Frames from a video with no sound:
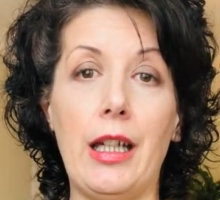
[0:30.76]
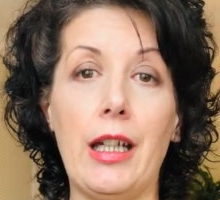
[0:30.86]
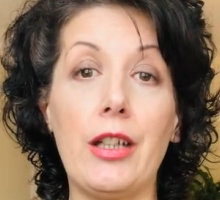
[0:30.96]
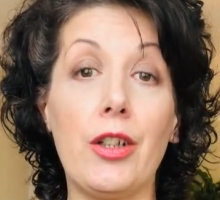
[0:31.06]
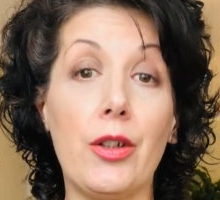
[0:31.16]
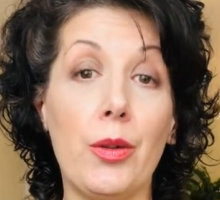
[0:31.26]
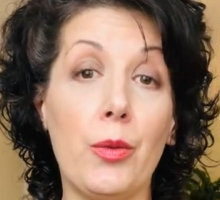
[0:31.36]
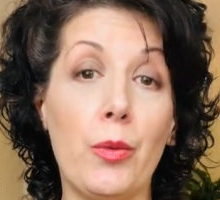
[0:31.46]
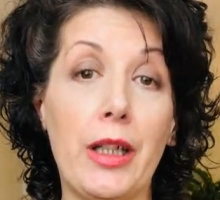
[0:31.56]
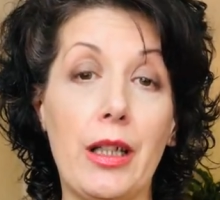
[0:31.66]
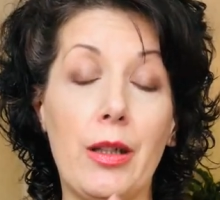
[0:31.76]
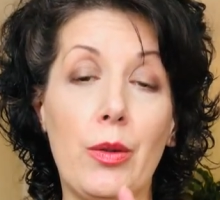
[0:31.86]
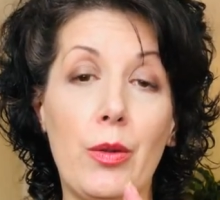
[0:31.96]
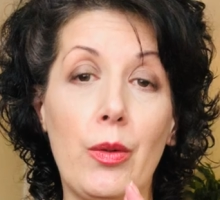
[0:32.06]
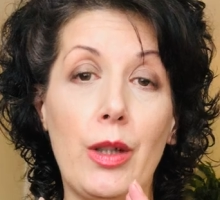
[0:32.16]
And you know, we
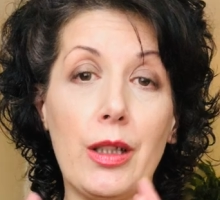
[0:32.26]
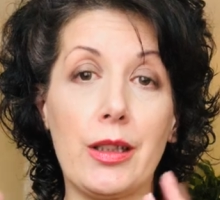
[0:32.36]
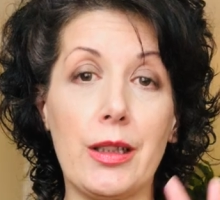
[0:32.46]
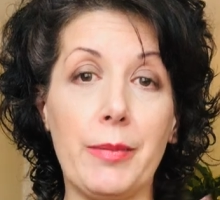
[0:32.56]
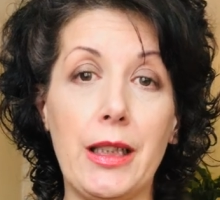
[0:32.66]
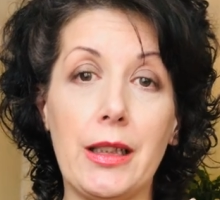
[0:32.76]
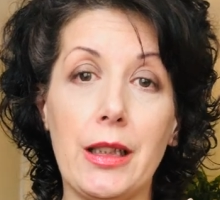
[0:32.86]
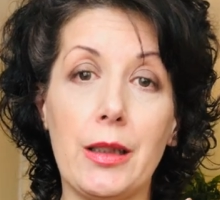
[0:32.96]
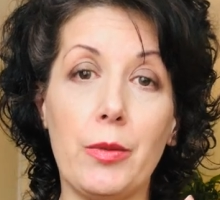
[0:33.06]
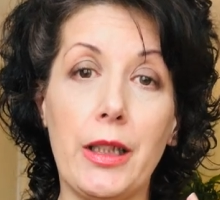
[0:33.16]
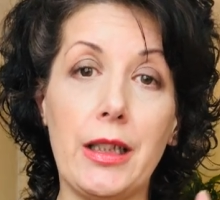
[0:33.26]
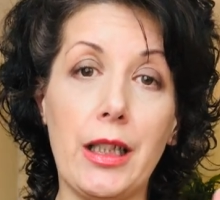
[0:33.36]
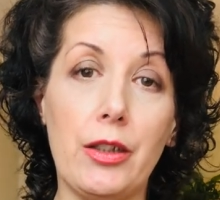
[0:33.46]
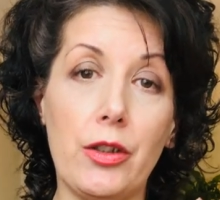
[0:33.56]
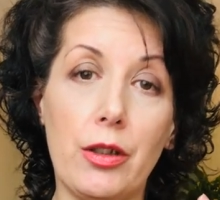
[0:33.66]
as a species, we
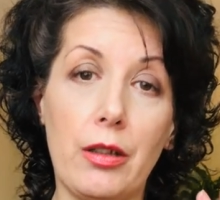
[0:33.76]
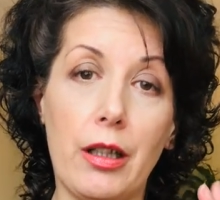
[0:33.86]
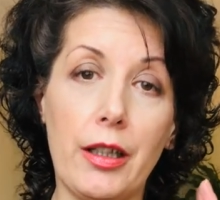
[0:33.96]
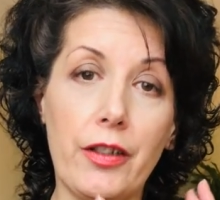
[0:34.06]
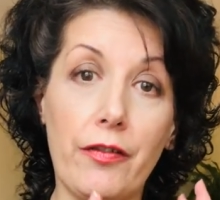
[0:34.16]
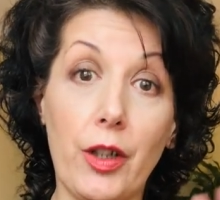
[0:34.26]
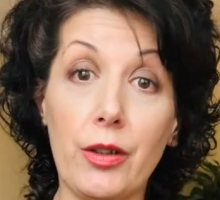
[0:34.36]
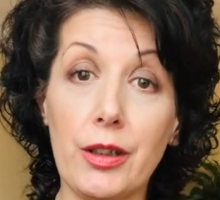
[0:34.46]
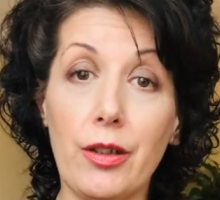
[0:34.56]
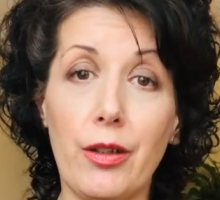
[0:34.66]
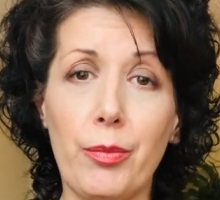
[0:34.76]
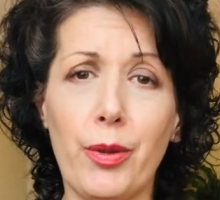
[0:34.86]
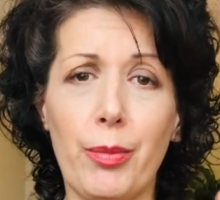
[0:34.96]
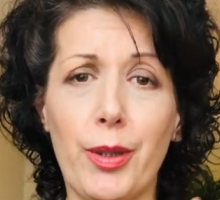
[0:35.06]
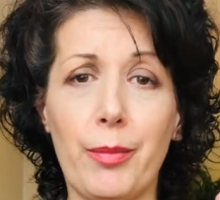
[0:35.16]
tend to like to focus on the
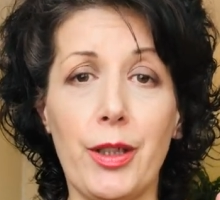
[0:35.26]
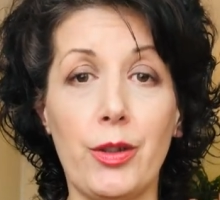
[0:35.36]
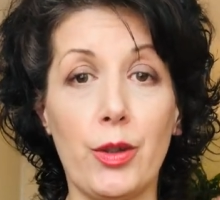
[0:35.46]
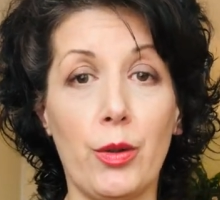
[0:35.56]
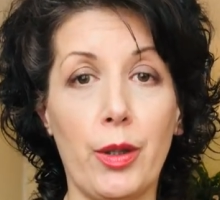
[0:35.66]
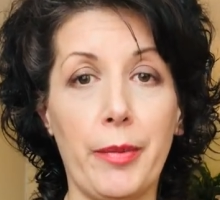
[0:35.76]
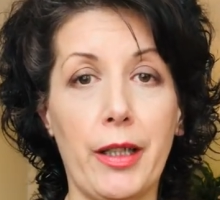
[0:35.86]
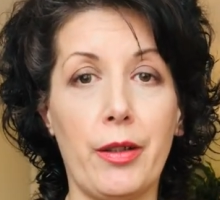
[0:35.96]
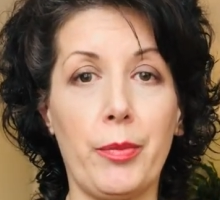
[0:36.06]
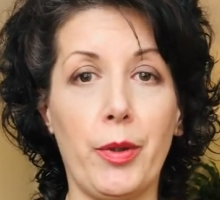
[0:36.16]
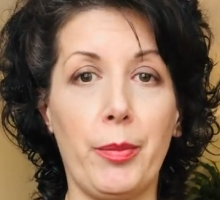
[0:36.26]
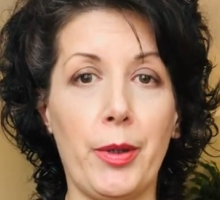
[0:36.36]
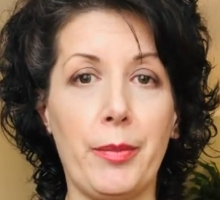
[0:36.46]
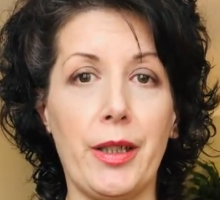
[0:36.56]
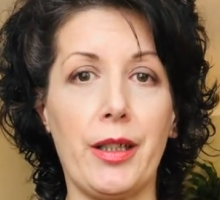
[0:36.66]
problem and talk about the
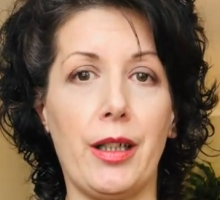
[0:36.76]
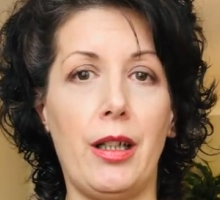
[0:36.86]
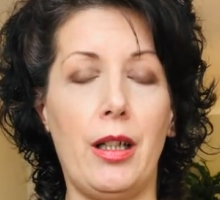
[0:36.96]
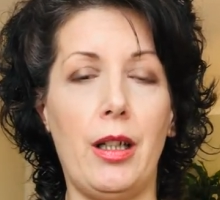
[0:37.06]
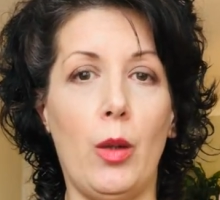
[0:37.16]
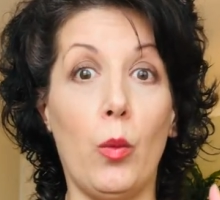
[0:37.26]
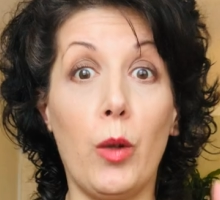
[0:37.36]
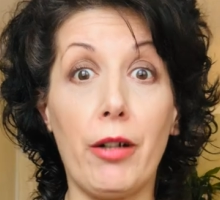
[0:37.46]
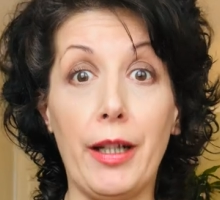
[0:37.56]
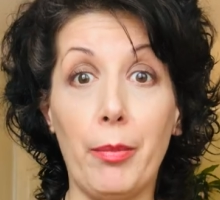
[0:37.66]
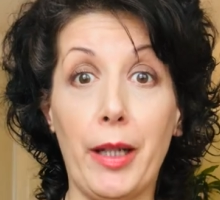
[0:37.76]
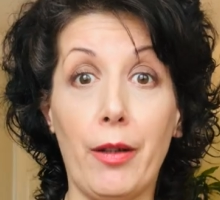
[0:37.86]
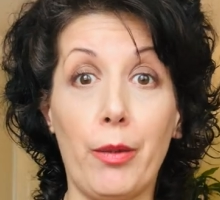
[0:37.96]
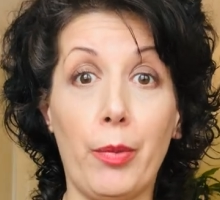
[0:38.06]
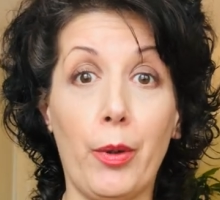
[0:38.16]
problem and worry about
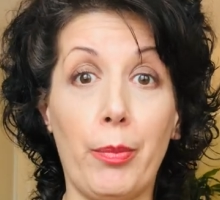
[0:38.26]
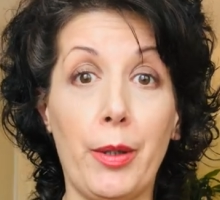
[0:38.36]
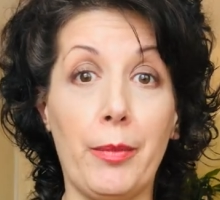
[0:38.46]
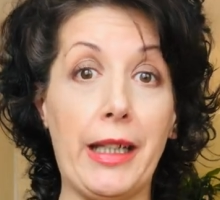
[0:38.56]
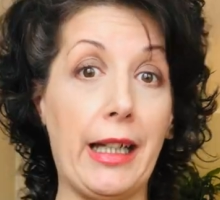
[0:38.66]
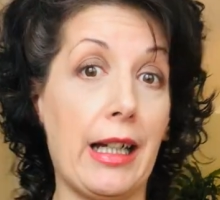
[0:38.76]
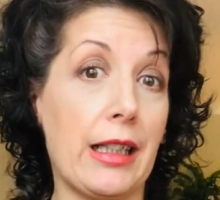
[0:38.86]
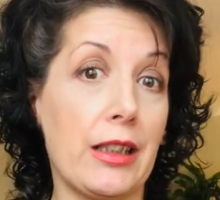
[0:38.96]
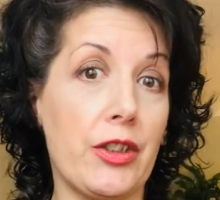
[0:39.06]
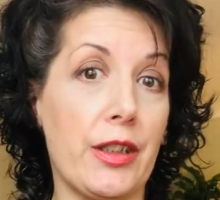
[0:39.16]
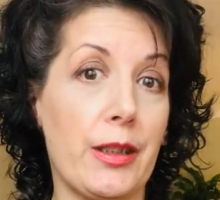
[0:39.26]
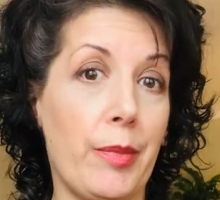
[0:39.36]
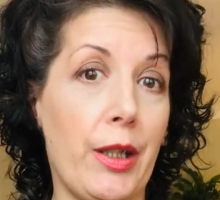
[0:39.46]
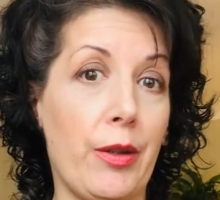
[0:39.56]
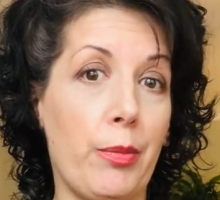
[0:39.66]
the problem and get anxious
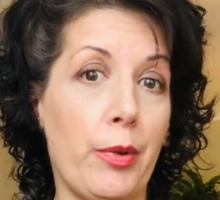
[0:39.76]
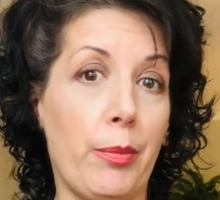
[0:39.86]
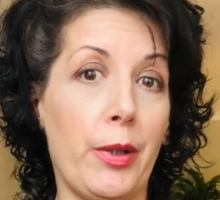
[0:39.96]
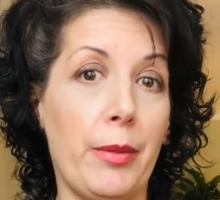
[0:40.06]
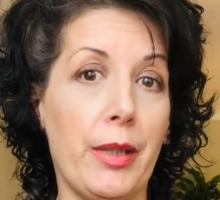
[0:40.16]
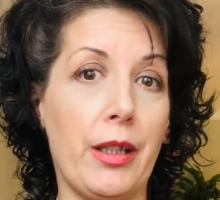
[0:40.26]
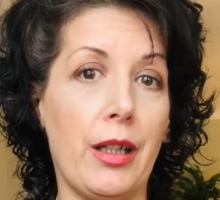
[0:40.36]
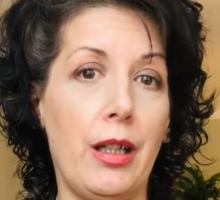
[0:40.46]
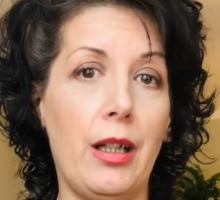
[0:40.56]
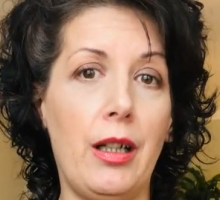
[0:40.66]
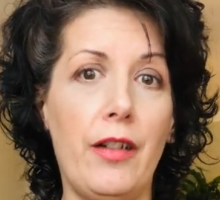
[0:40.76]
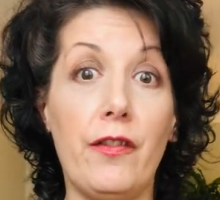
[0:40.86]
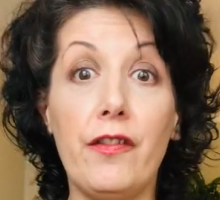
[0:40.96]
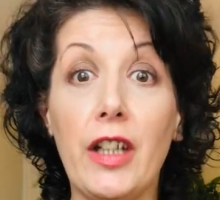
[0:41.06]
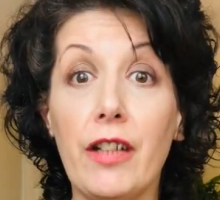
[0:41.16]
about the problem and
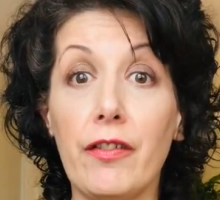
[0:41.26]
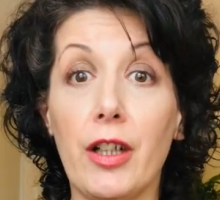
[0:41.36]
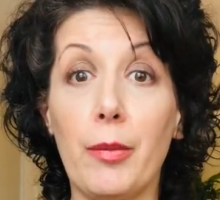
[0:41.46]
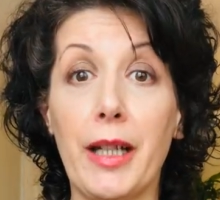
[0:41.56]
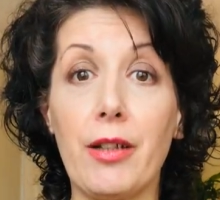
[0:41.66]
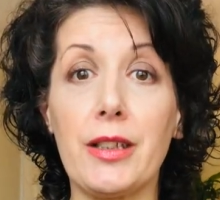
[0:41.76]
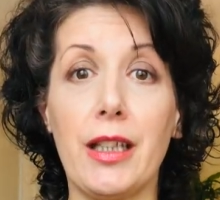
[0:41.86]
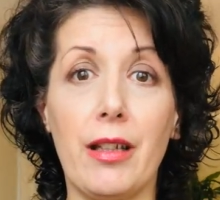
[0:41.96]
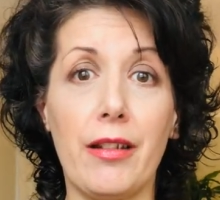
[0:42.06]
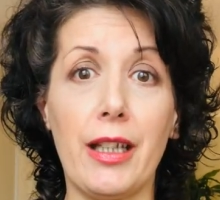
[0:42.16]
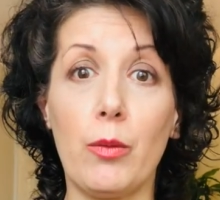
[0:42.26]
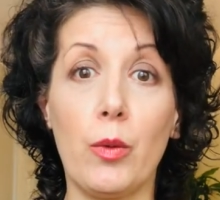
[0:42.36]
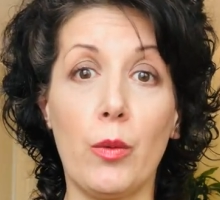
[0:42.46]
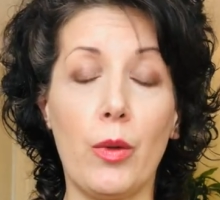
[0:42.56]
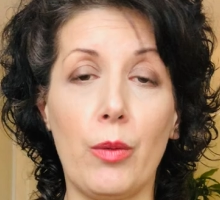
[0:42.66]
fearful about it and think,
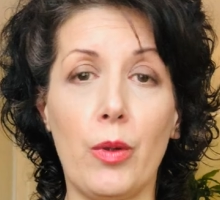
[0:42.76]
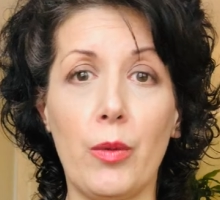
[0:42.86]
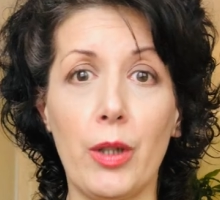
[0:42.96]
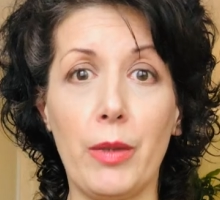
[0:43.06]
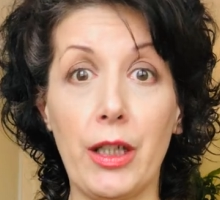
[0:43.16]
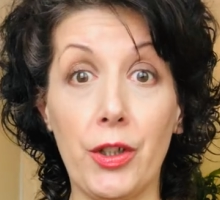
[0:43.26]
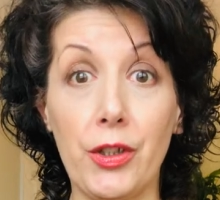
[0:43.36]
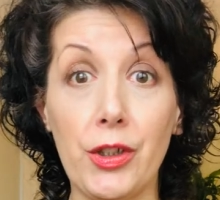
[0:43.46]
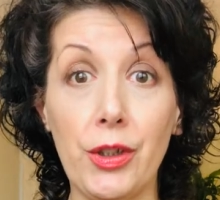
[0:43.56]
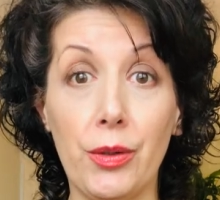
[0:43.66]
well, what are we going to do?